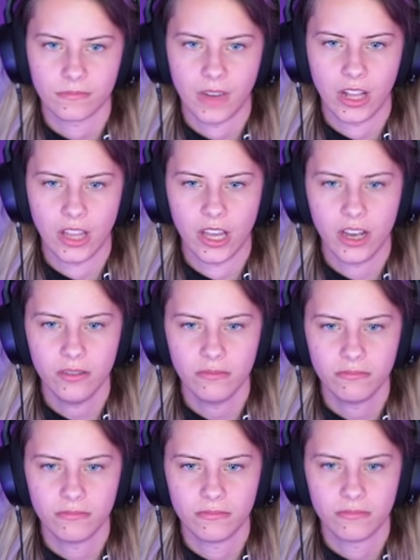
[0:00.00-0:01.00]
Hello?
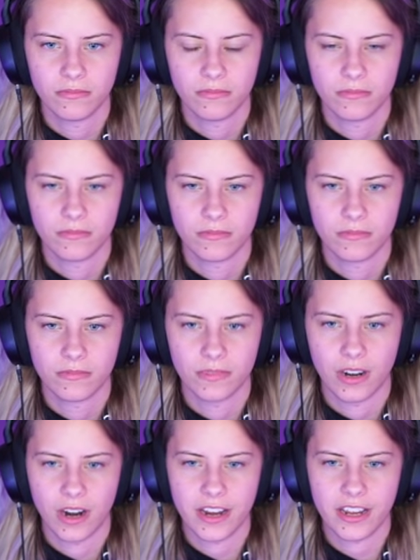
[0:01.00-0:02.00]

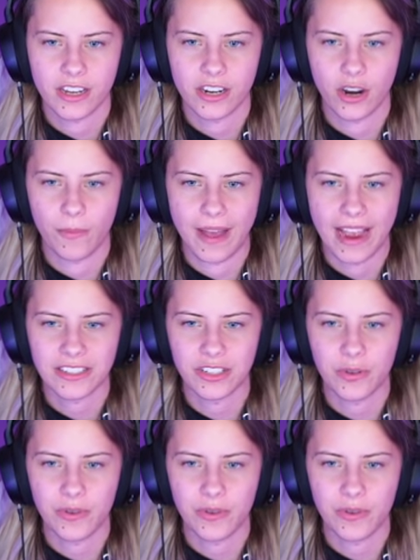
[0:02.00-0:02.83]
Are you gonna go back to